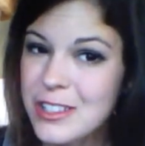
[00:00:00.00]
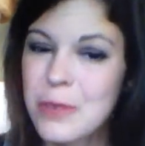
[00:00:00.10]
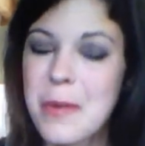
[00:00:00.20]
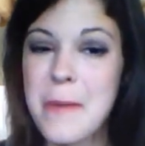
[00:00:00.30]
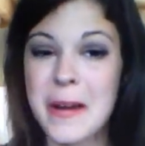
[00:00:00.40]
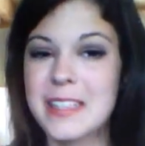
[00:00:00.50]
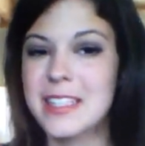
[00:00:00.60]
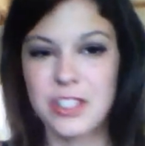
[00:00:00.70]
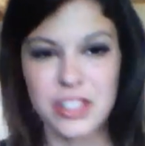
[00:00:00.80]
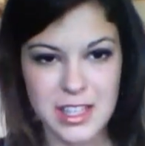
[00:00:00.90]
So my body
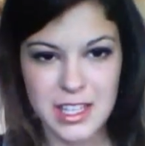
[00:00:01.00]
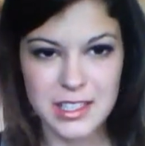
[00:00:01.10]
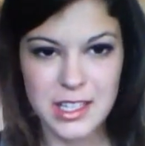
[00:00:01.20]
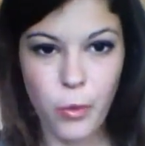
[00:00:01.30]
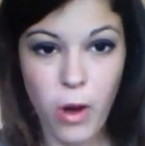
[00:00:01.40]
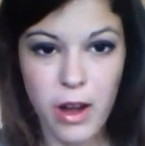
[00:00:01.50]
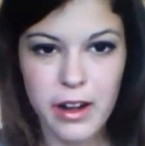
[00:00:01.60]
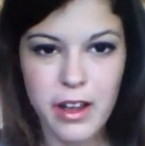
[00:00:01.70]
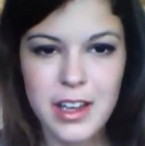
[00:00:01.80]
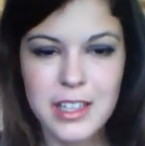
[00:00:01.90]
essentially thinks it won.